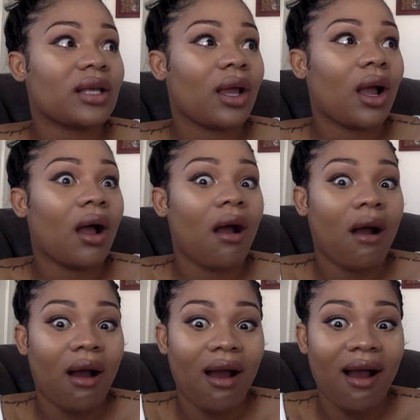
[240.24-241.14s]
like,
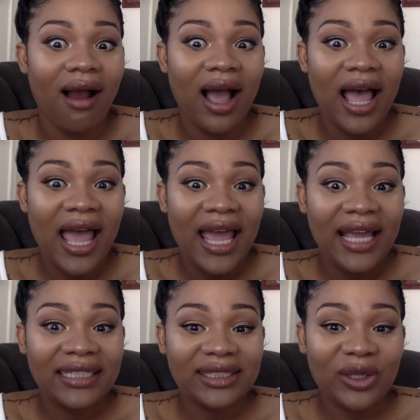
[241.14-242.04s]

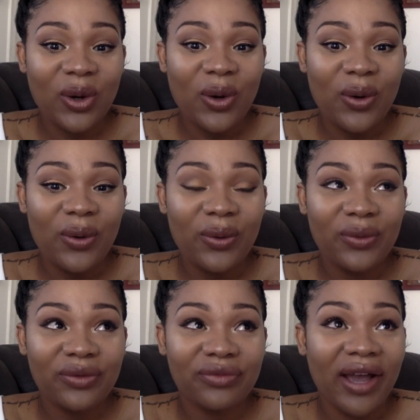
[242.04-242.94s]
so
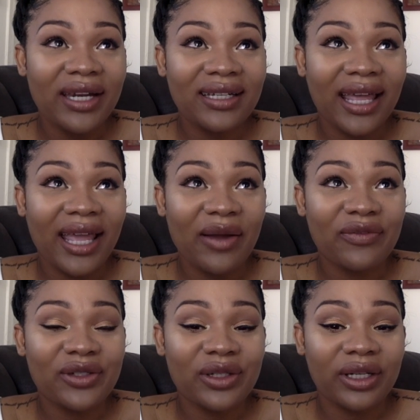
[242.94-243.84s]
finally, like,
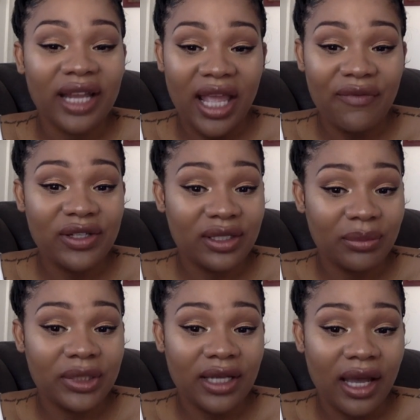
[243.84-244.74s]
after, they gave us
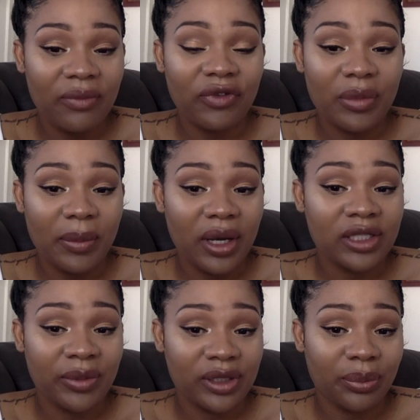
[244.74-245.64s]
some time for me and my
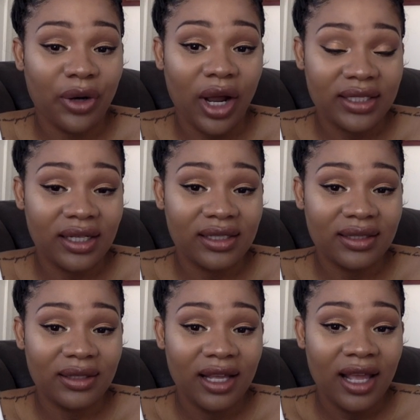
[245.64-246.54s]
husband to process.
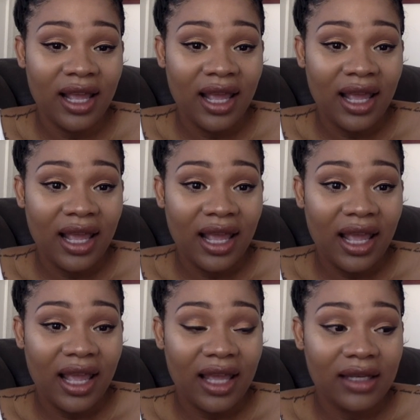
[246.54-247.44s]

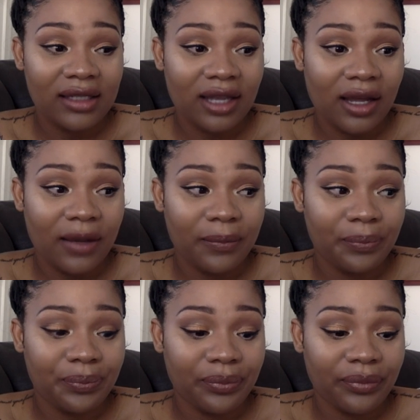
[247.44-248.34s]
And
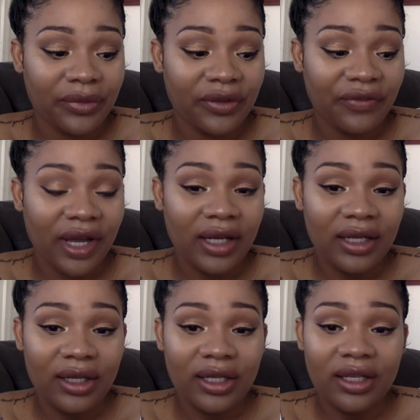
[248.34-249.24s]

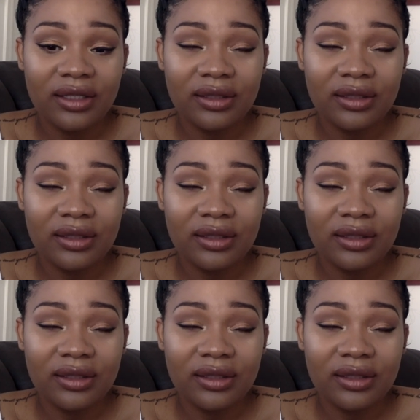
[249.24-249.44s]
finally,